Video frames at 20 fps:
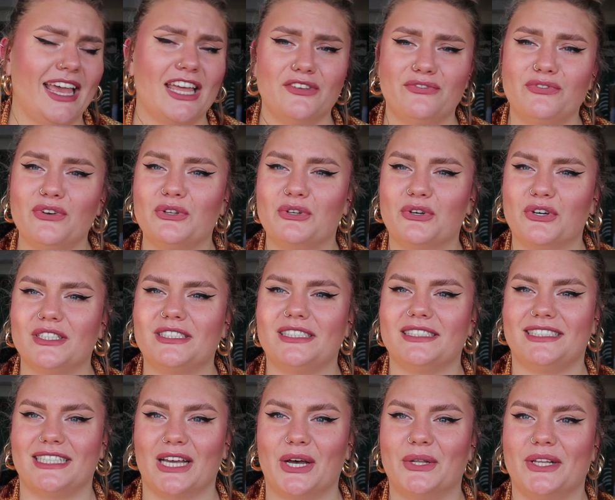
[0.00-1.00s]
it felt good
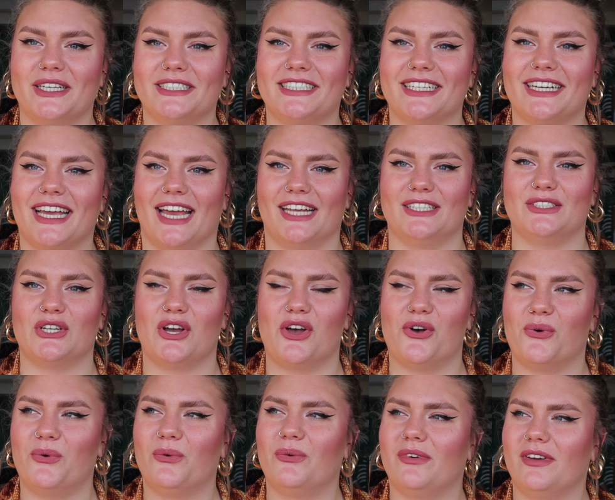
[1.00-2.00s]
to tell this again
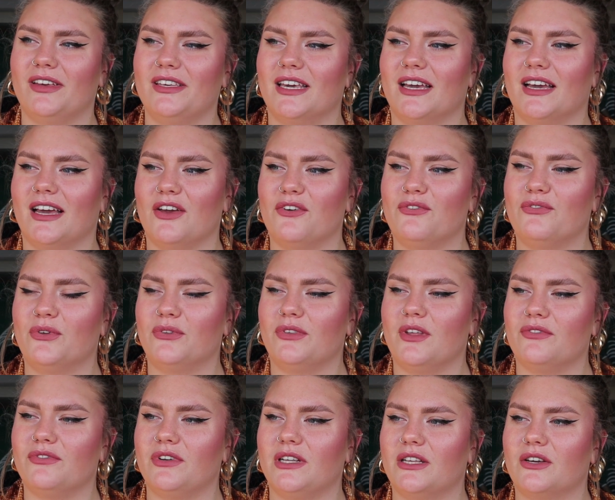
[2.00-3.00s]
though. Yeah, it felt
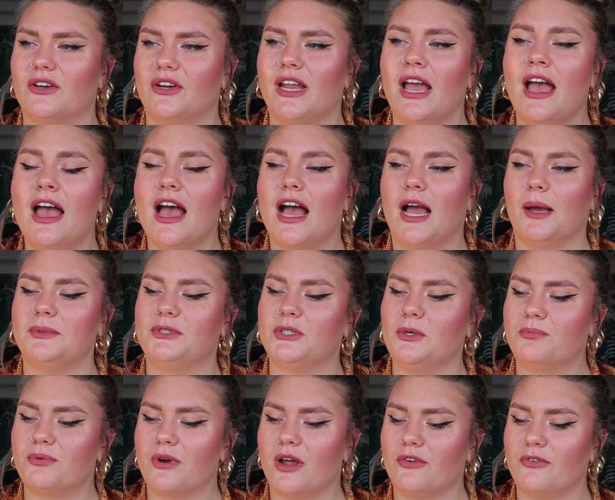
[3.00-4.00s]
definitely good. I'm
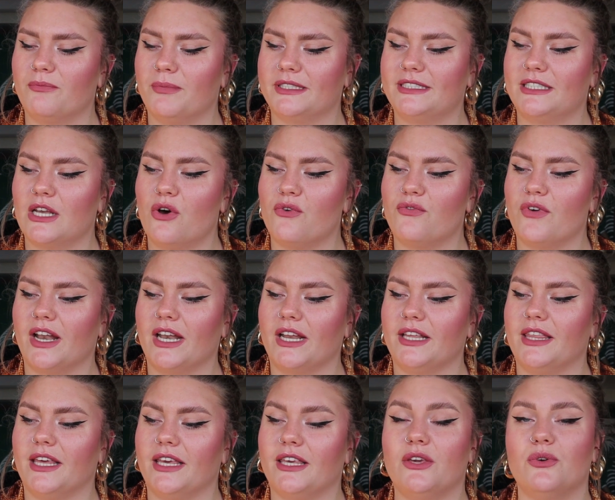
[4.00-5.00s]
so proud of myself, and
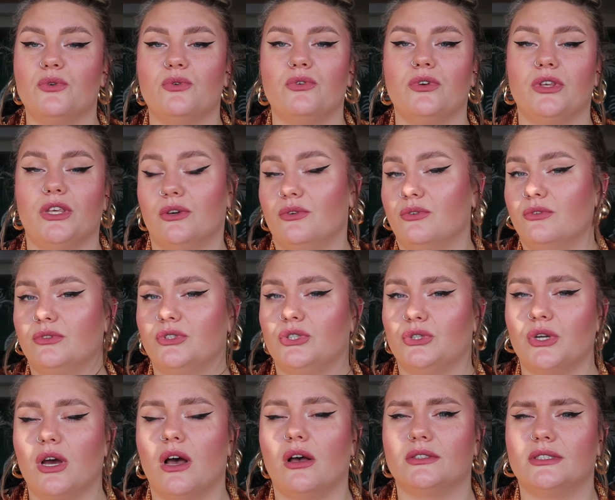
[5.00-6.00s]
I think you you
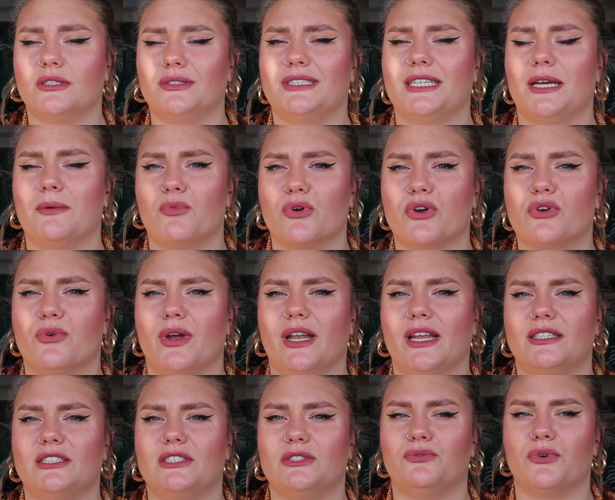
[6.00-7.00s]
should also take more
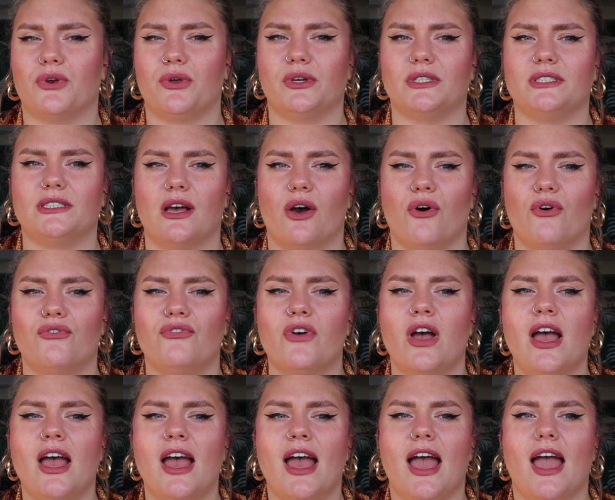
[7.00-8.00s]
credits for yourself,
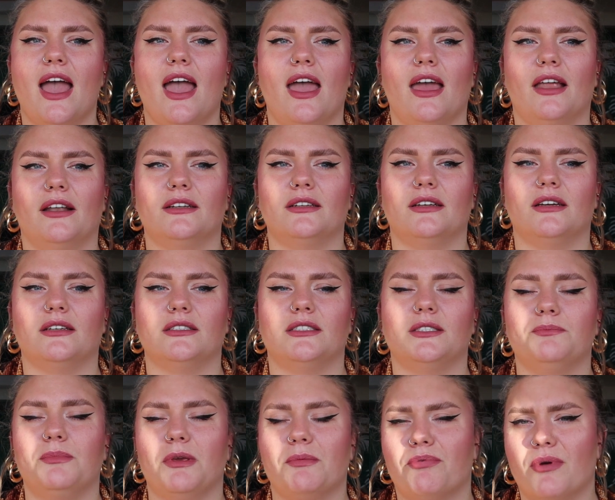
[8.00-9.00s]
and uh,
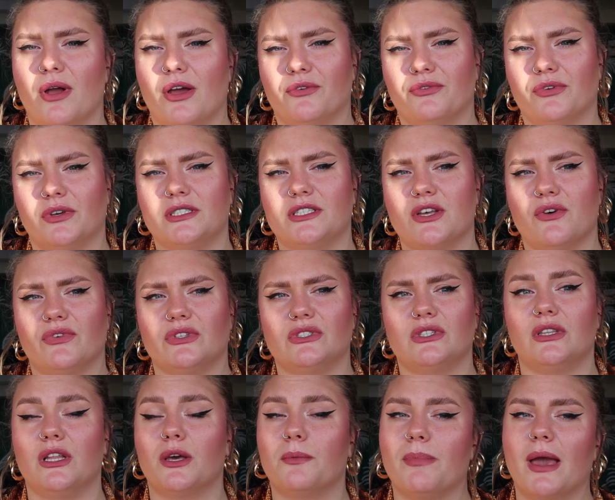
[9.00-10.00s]
to be proud of yourself and
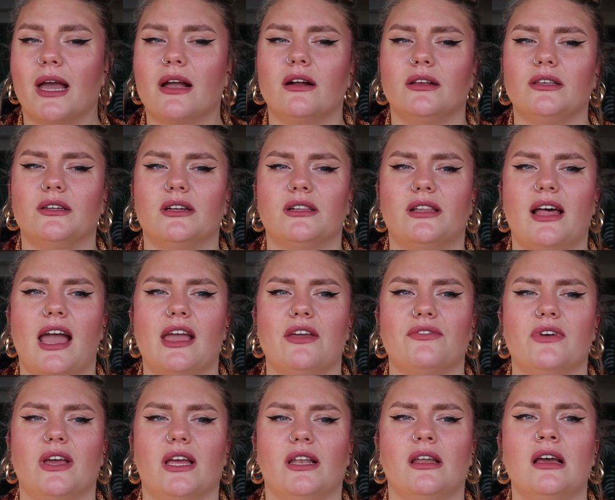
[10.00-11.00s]
to look back on your
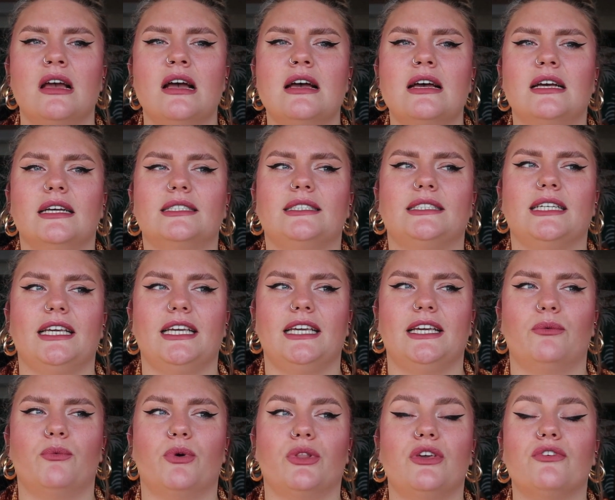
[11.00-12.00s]
life and
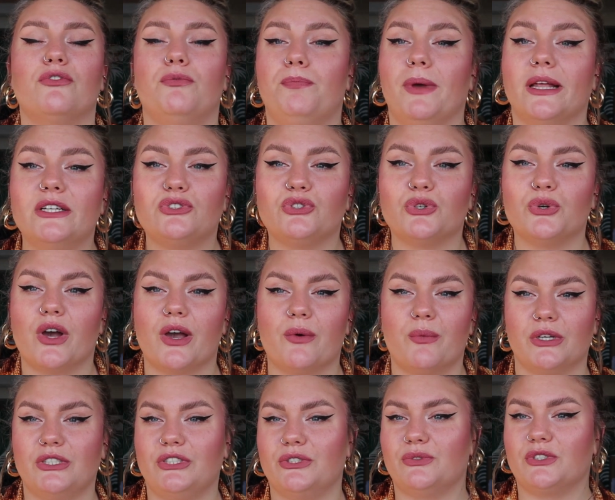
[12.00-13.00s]
see what you've been through and
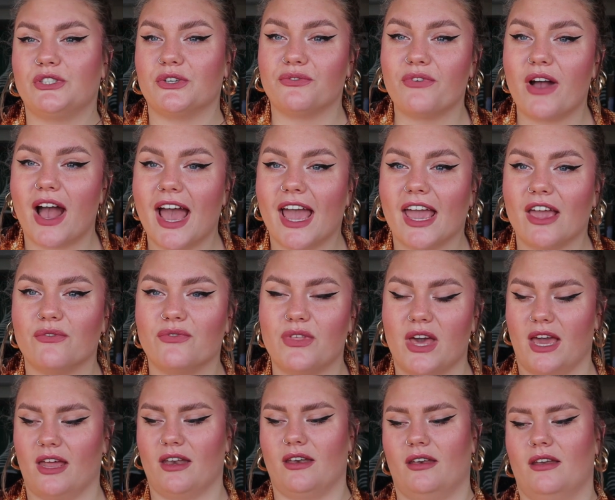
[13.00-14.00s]
what you've survived
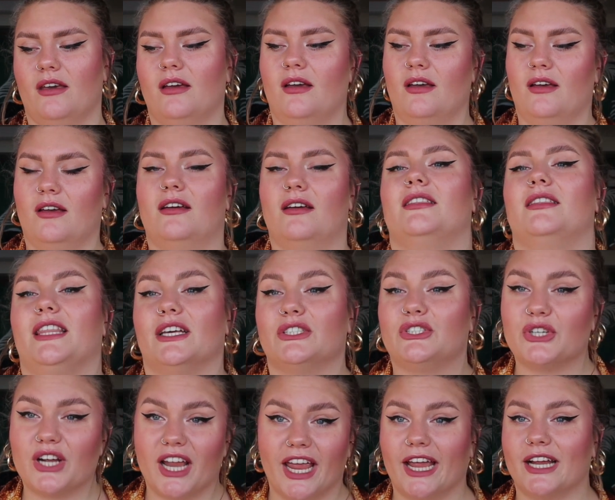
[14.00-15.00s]
and
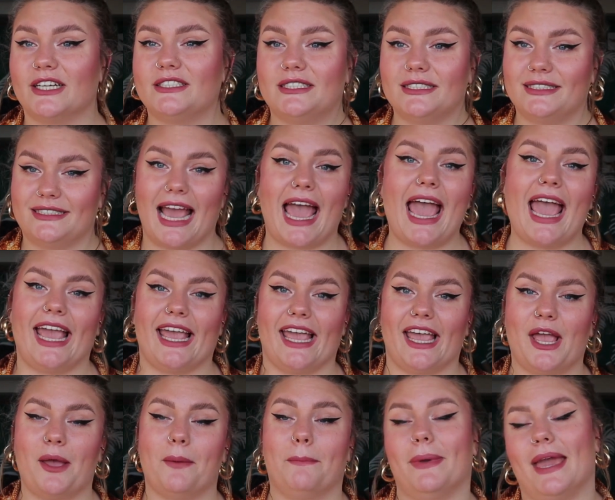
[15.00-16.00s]
that you're here
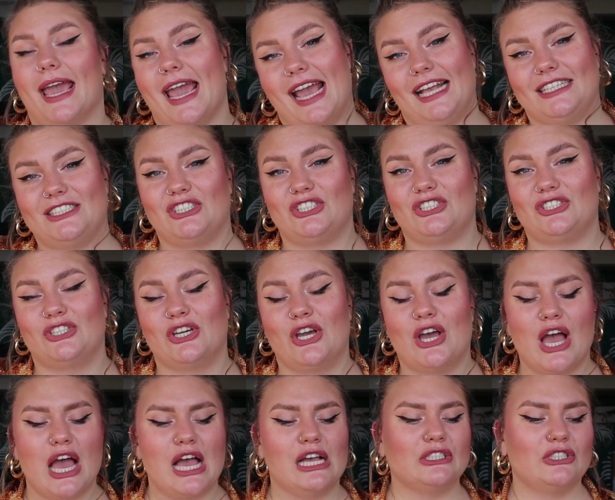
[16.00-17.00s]
today, bitch.
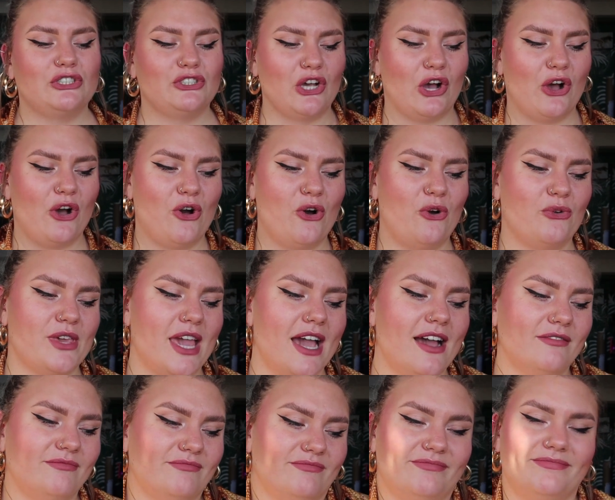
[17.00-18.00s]
So
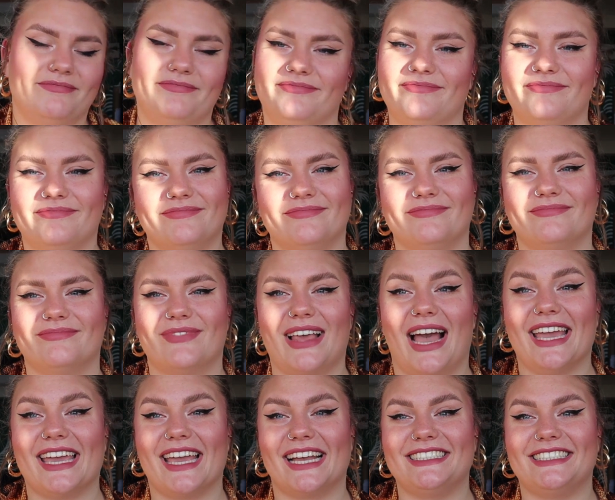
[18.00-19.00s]
yeah,
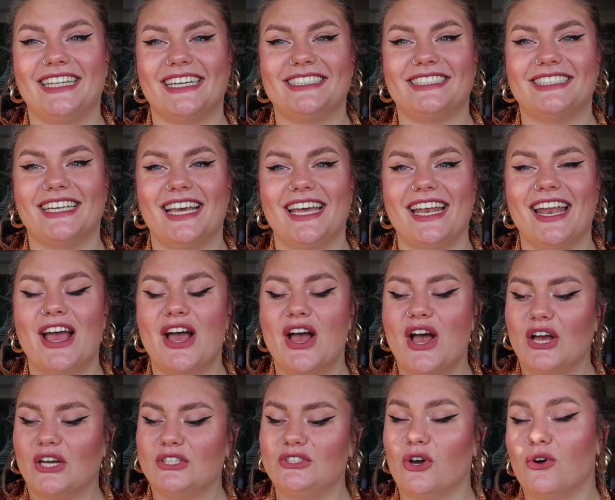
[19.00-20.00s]
I guess that's it.
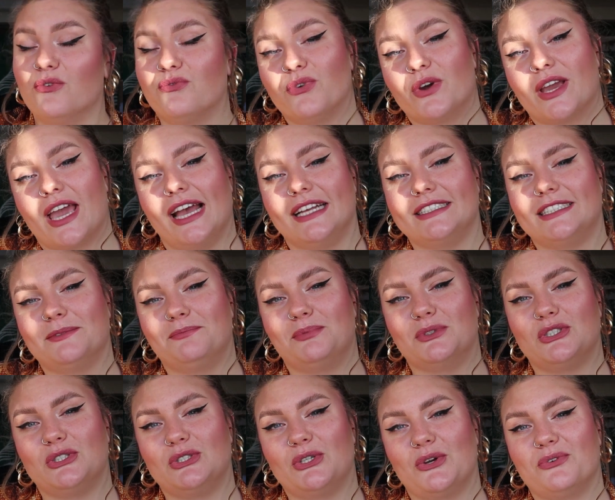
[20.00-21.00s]
Don't forget to
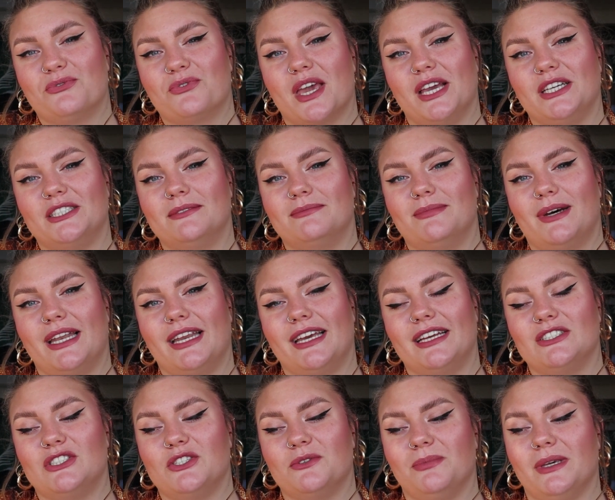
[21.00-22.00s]
push the notification
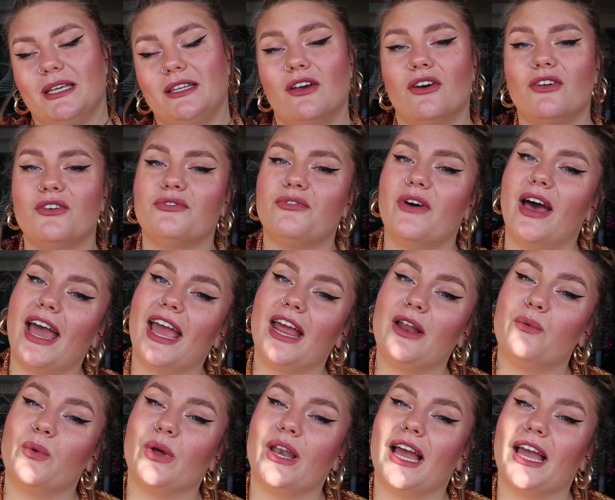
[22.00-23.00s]
button to be
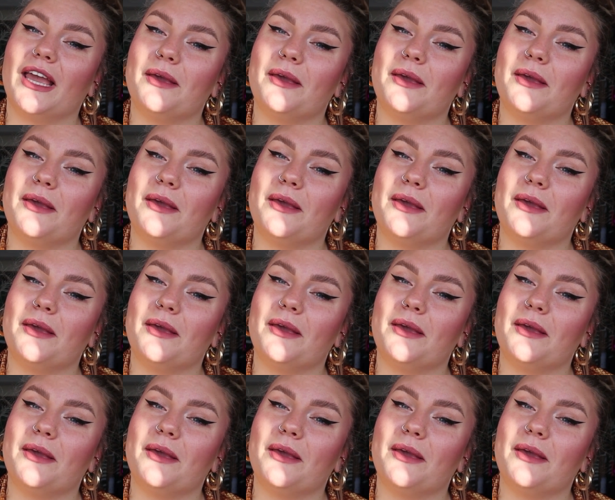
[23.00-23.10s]
notified when